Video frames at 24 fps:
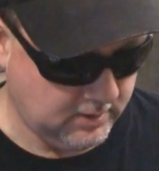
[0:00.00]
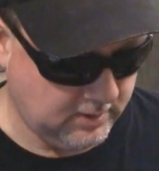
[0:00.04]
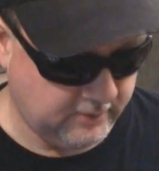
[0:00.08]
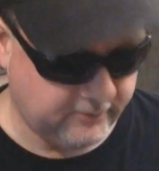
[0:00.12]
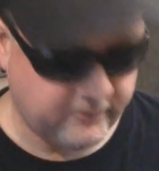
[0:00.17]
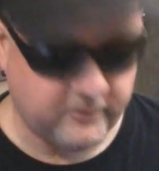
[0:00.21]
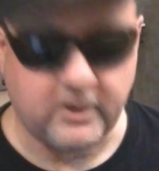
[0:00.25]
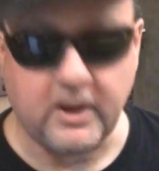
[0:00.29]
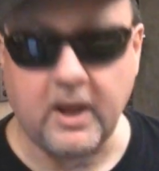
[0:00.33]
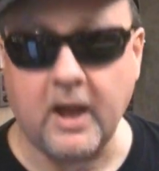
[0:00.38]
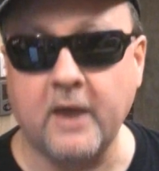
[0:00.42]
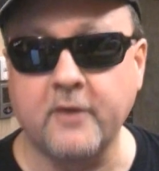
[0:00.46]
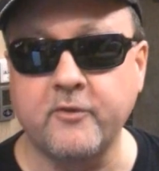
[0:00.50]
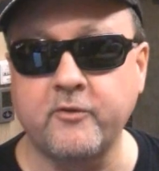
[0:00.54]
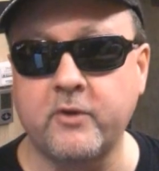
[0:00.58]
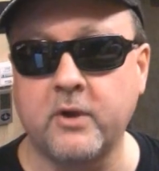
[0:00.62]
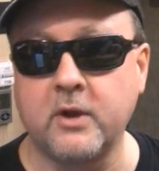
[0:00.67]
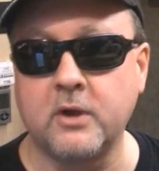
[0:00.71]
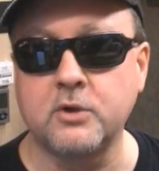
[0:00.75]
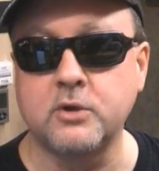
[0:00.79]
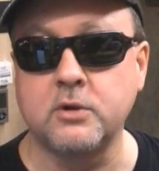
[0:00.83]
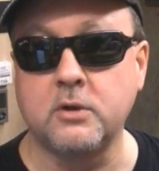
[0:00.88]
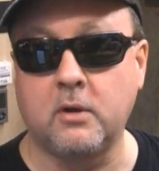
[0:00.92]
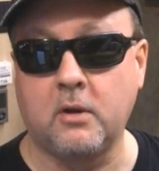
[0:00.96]
It's a gas
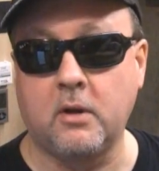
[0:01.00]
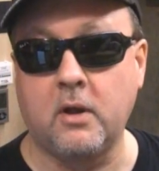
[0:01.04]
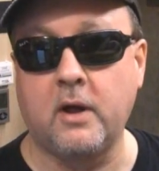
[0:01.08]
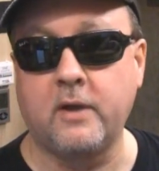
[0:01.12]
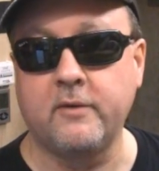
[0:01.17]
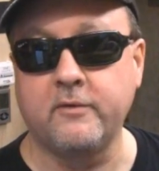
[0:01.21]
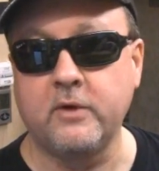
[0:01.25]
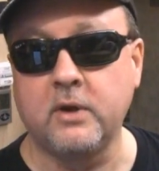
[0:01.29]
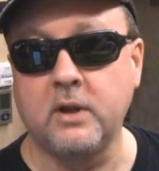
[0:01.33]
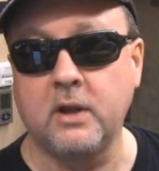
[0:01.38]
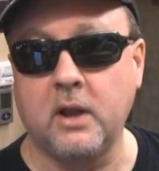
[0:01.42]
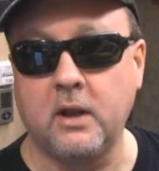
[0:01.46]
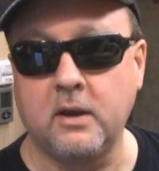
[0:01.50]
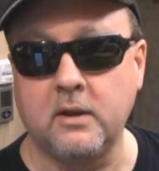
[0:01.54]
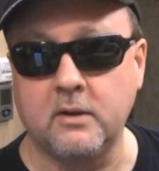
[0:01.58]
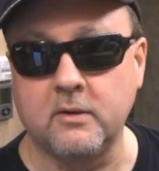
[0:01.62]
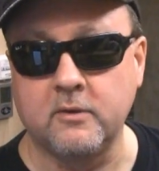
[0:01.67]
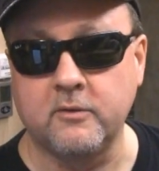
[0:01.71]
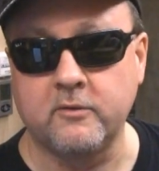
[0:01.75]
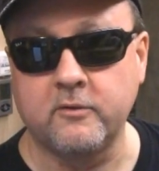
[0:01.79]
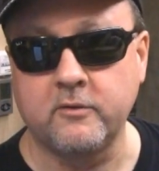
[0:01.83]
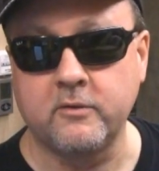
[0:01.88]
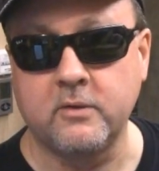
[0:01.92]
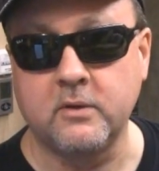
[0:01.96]
station a lot of
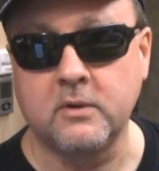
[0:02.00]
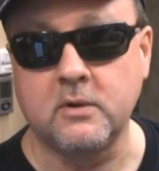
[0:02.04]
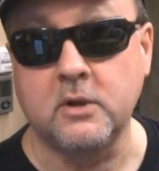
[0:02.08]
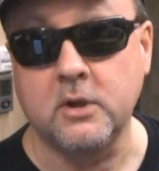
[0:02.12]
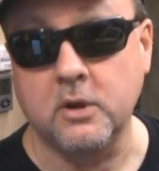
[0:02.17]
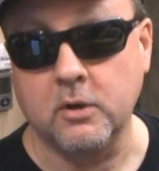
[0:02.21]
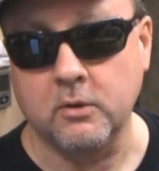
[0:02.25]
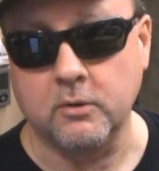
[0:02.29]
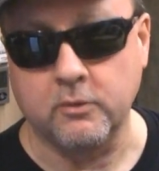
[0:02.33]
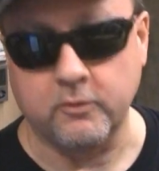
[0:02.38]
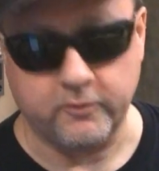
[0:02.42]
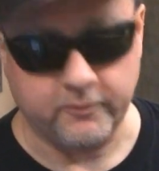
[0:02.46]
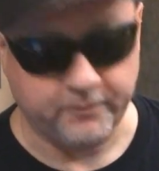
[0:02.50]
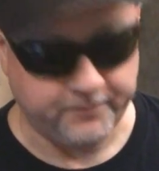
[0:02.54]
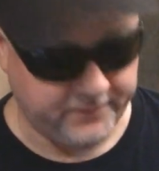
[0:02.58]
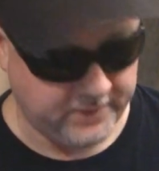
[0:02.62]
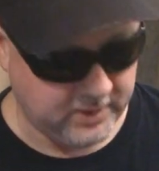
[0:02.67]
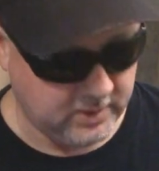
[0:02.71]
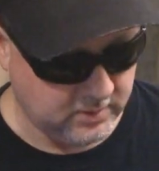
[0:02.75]
Canadians use.